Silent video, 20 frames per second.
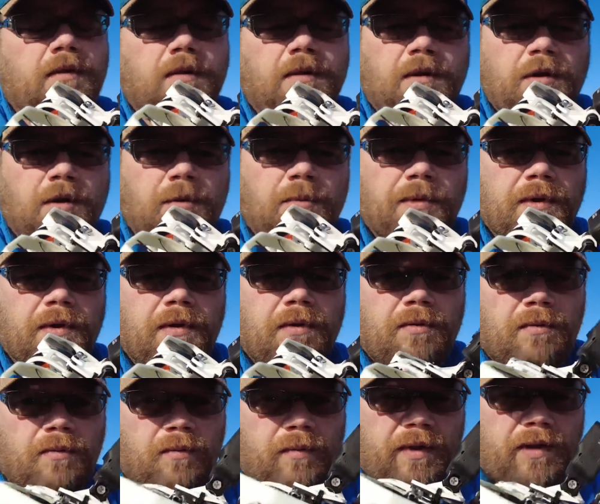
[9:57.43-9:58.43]
GoPro
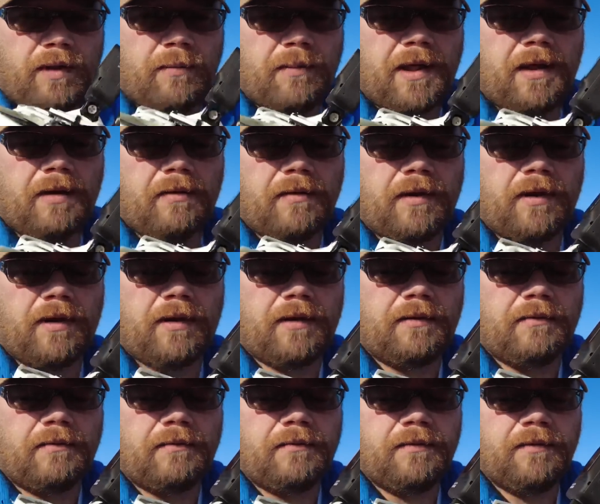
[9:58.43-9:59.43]
with the battery in it,